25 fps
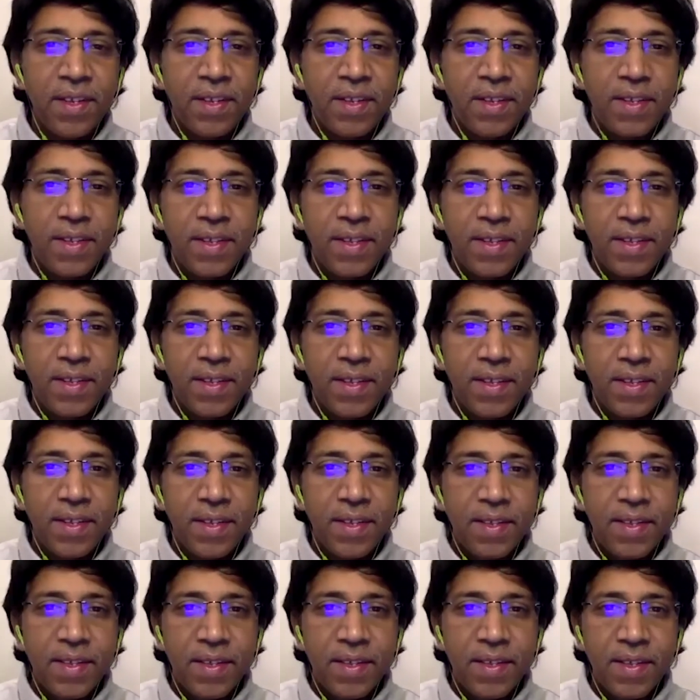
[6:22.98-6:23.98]

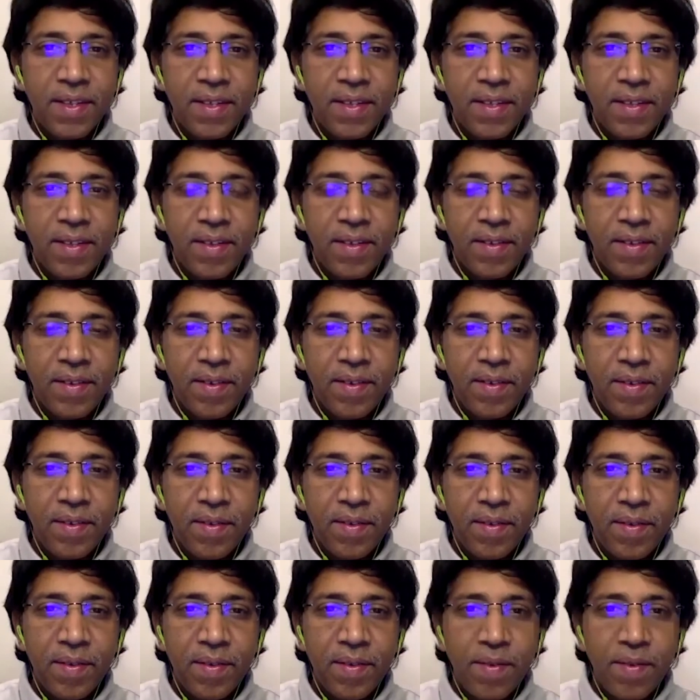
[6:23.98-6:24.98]

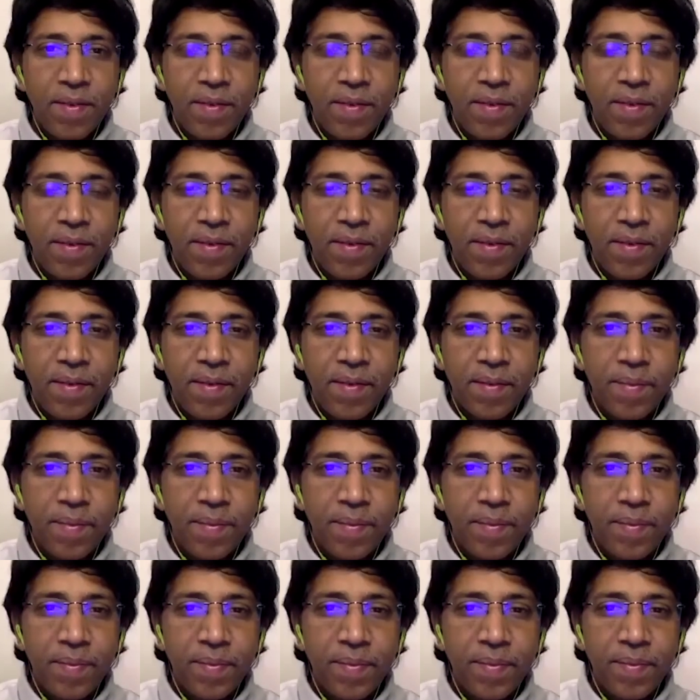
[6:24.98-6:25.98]

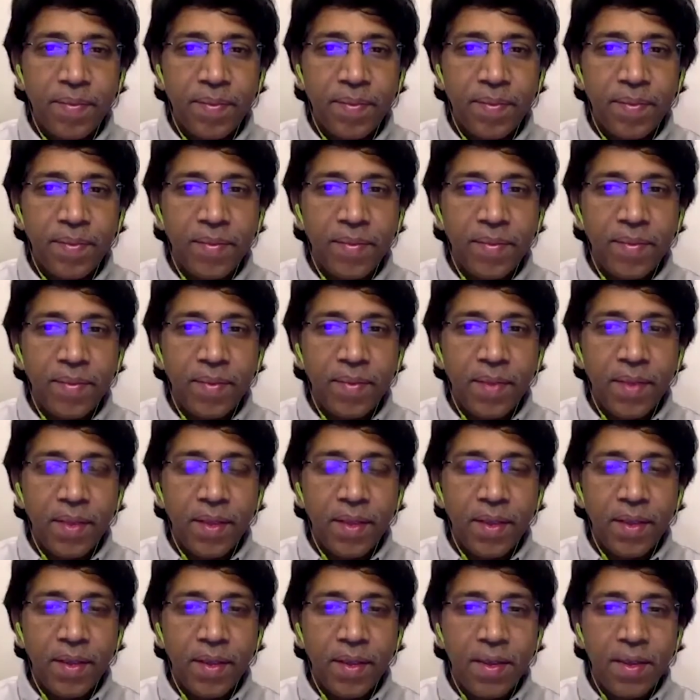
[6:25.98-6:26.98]

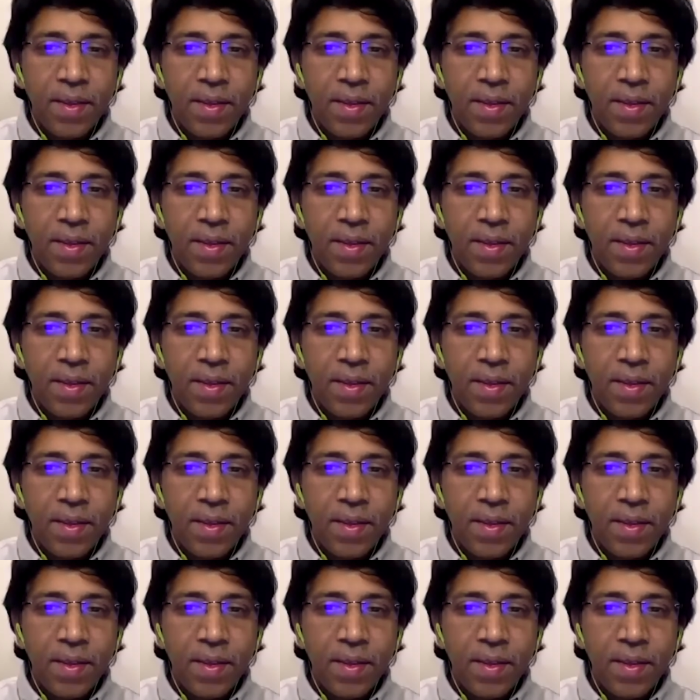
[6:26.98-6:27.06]
(no one is talking)